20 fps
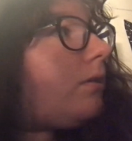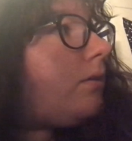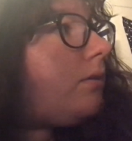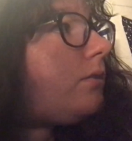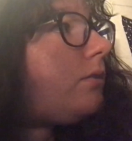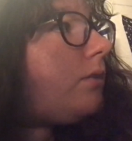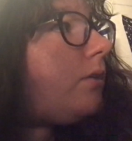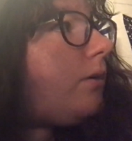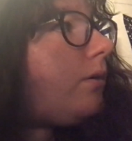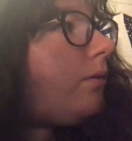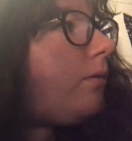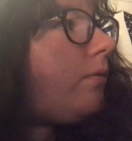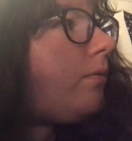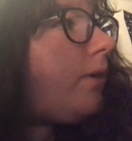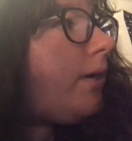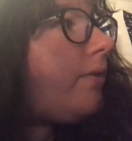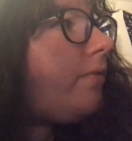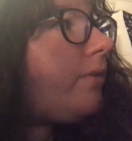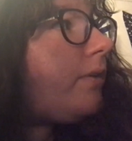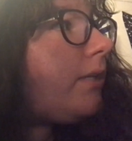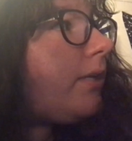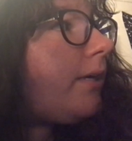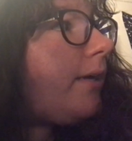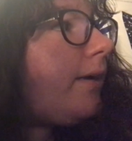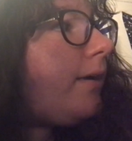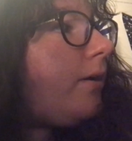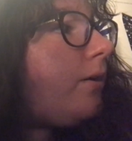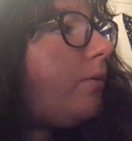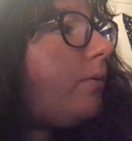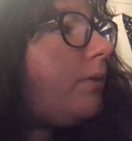So I feel like
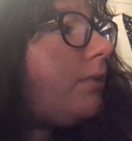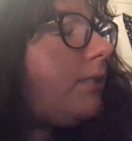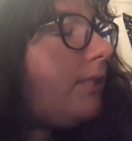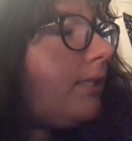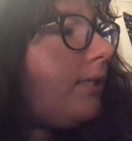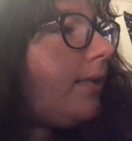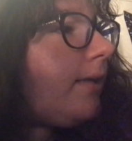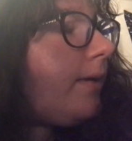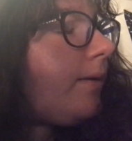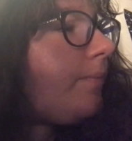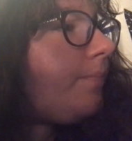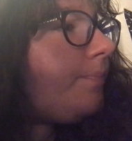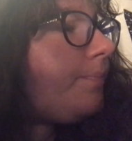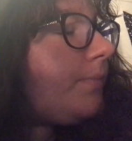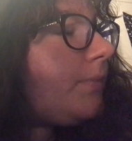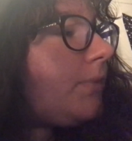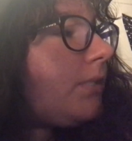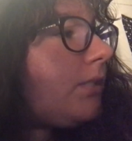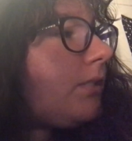I owe it to them to